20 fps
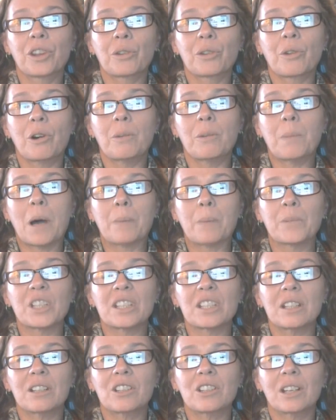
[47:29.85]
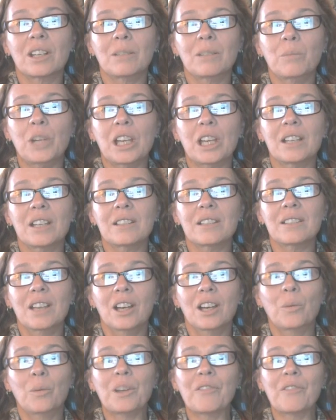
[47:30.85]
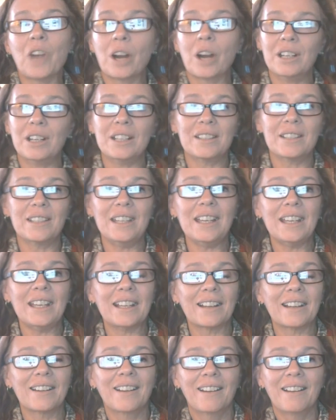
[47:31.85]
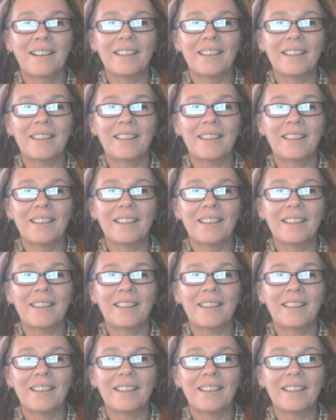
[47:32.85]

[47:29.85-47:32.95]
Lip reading: throw up opposition because we've already seen